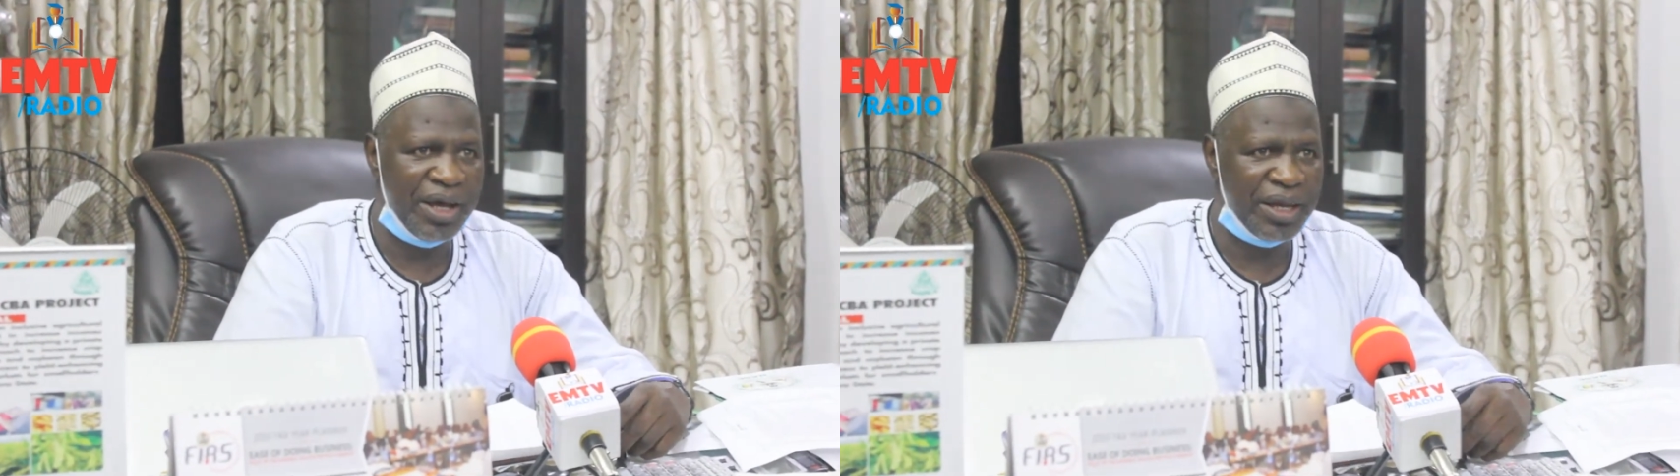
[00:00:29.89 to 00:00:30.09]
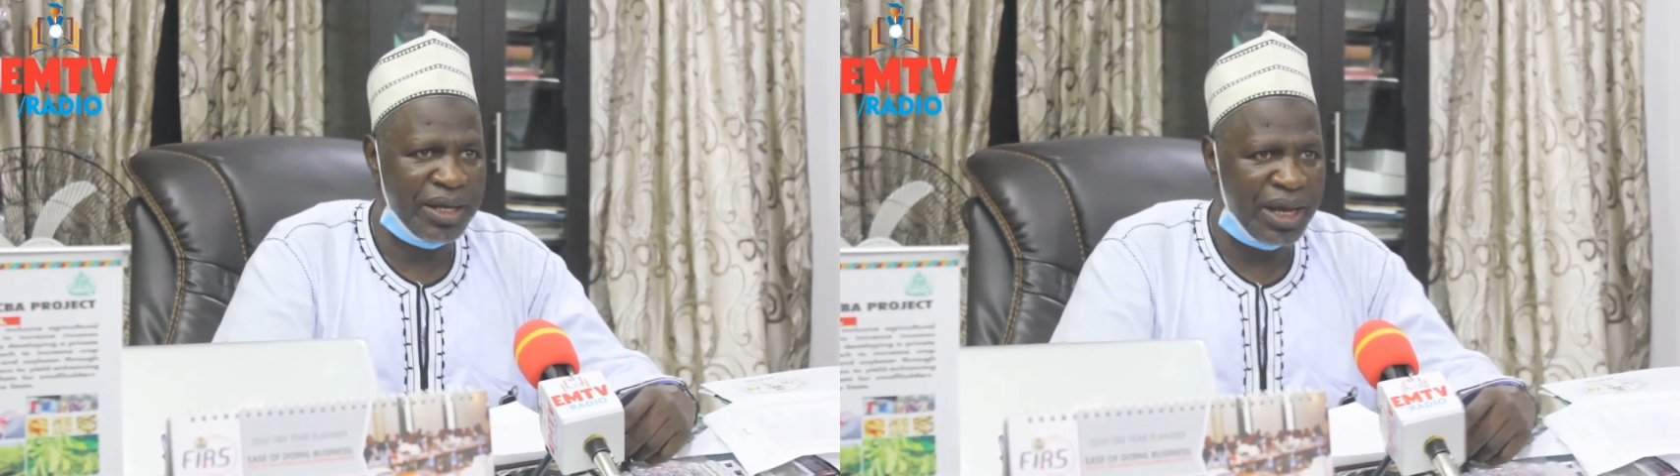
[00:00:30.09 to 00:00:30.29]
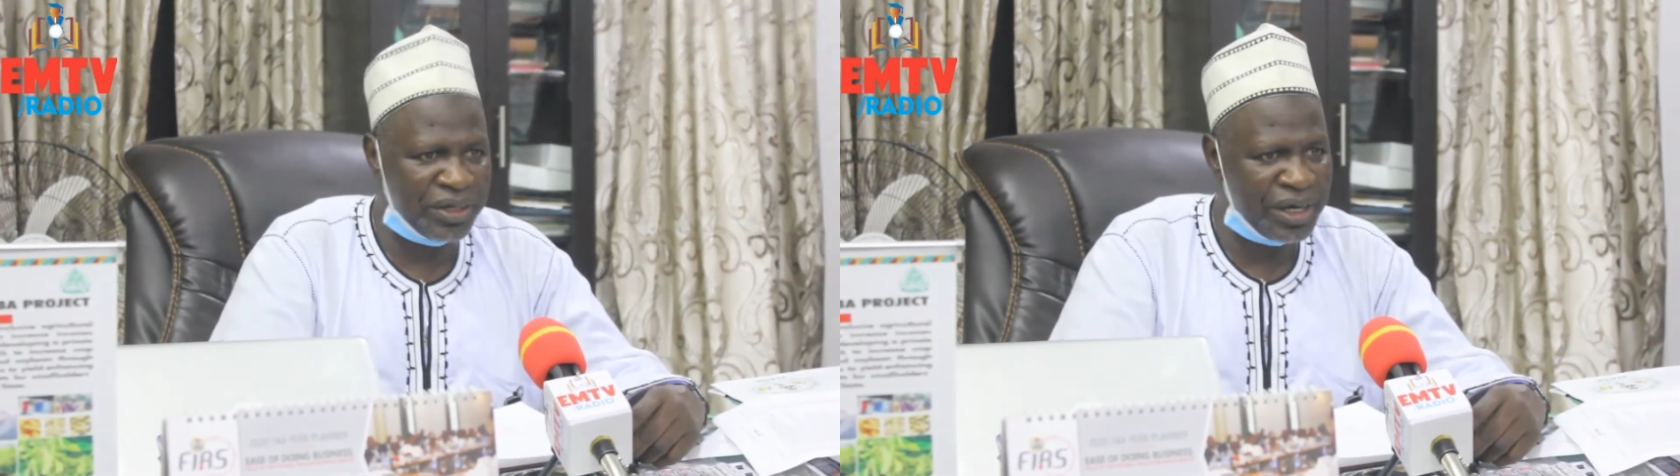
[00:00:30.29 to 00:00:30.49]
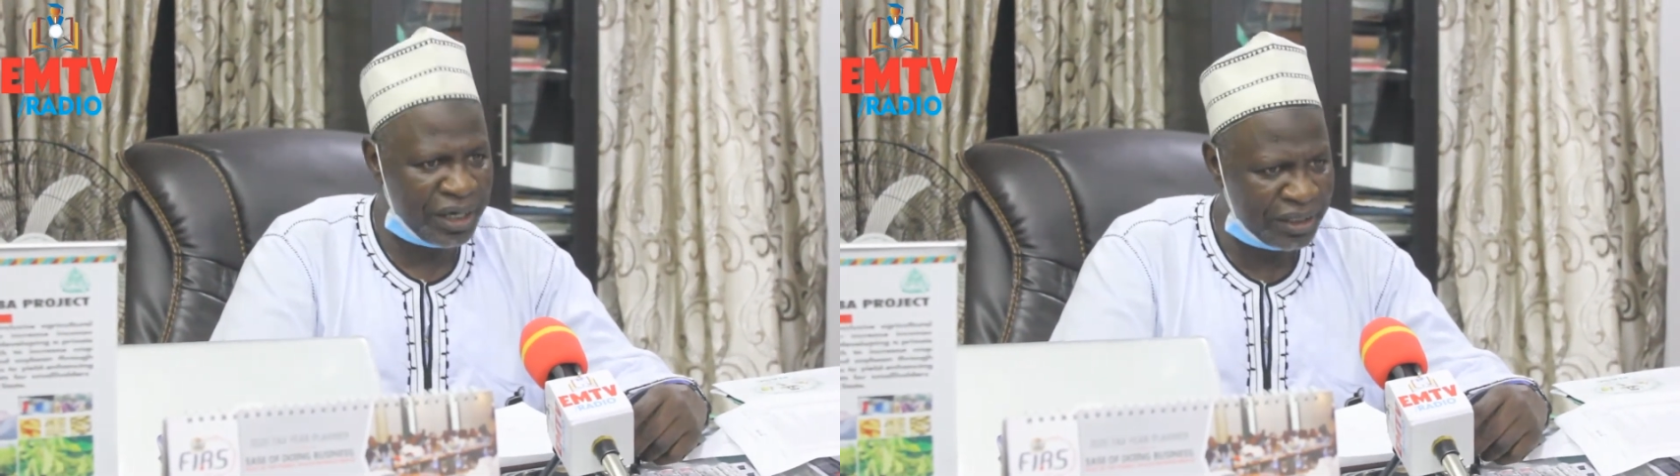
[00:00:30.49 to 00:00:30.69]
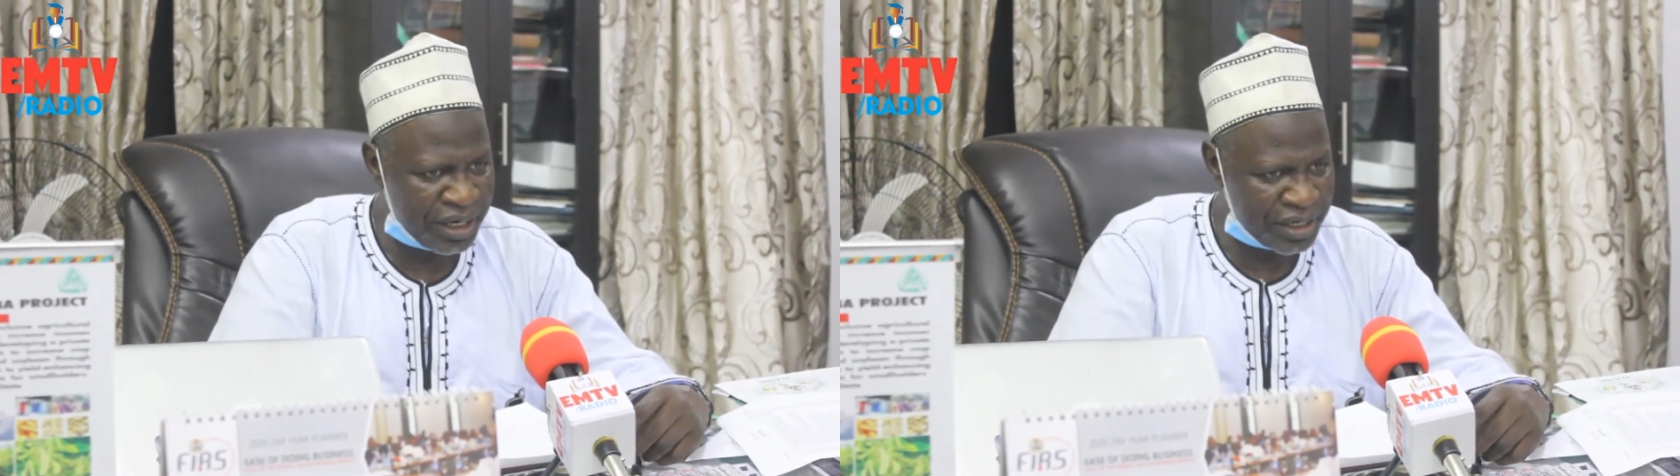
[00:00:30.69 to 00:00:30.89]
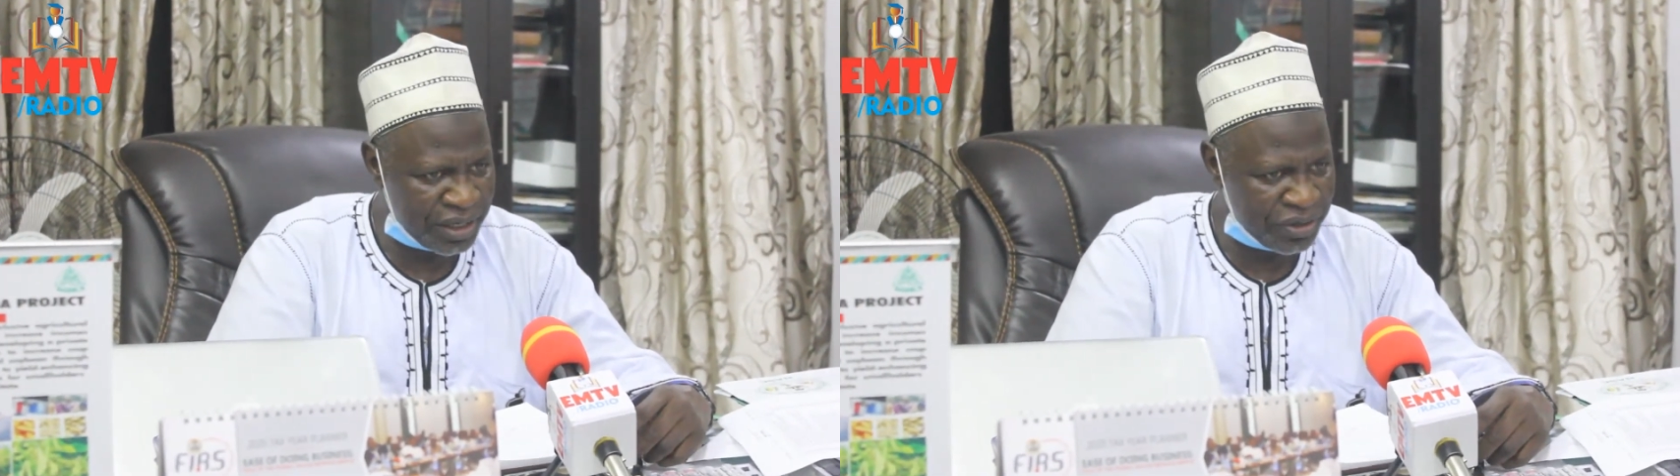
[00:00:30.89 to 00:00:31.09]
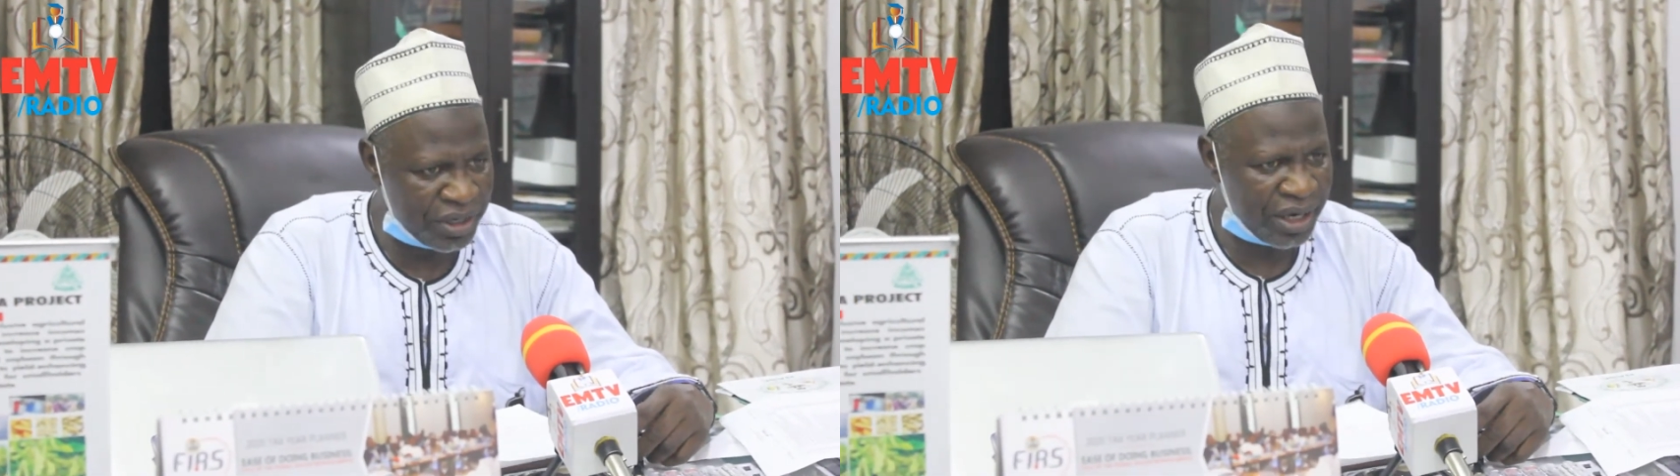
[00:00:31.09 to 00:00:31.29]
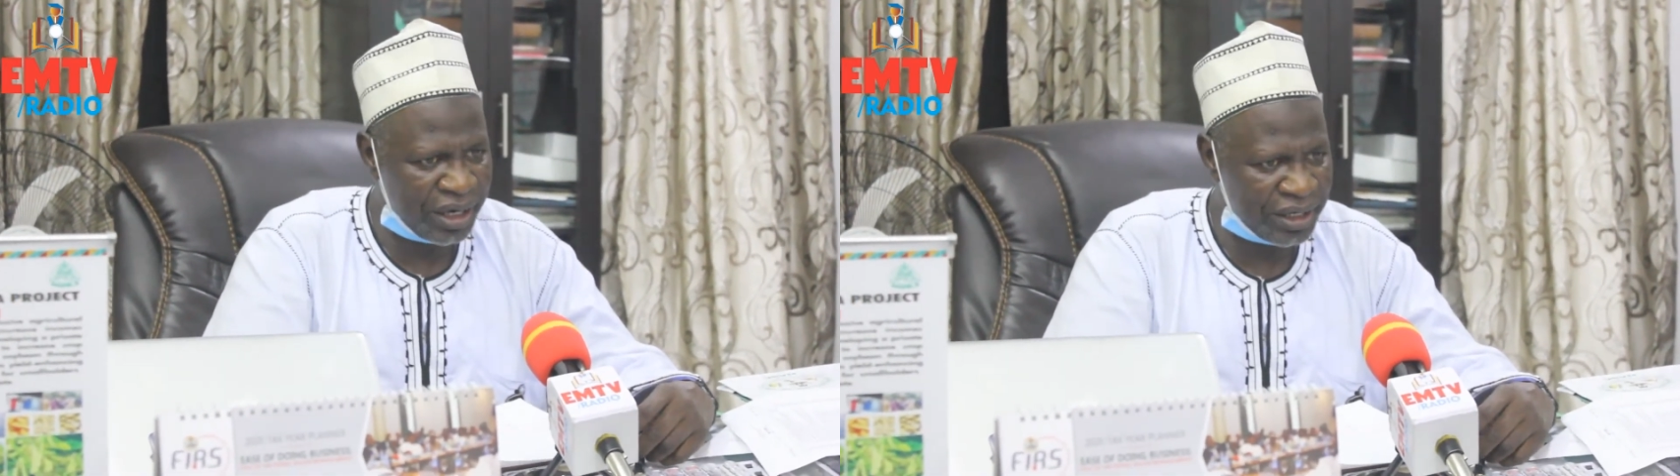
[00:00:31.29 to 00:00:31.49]
National Agriculture
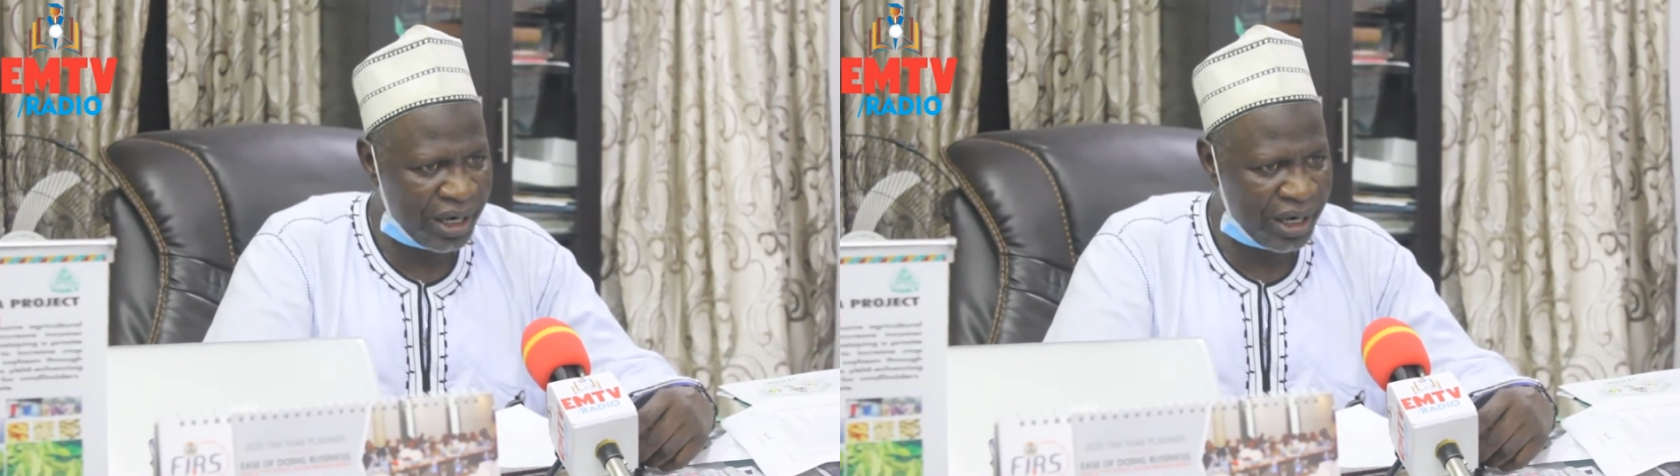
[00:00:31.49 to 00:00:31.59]
Extension and Health